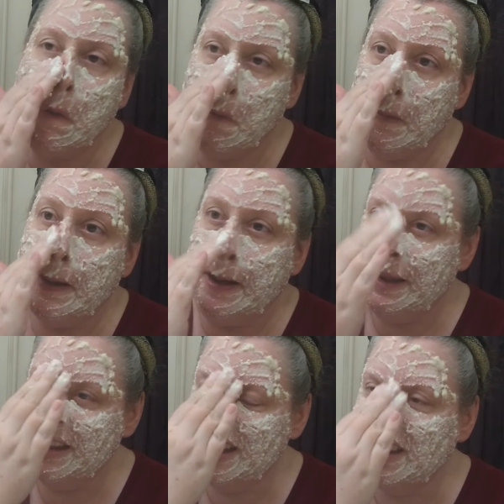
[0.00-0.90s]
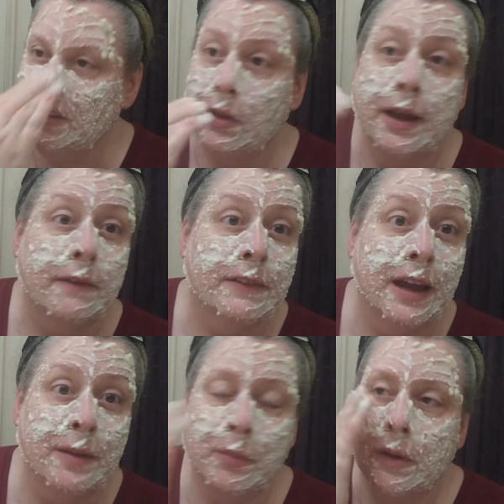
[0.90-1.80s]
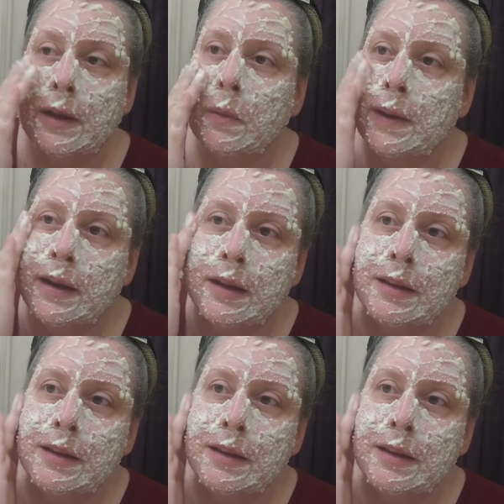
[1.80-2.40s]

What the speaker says: or you'll have to add more liquid.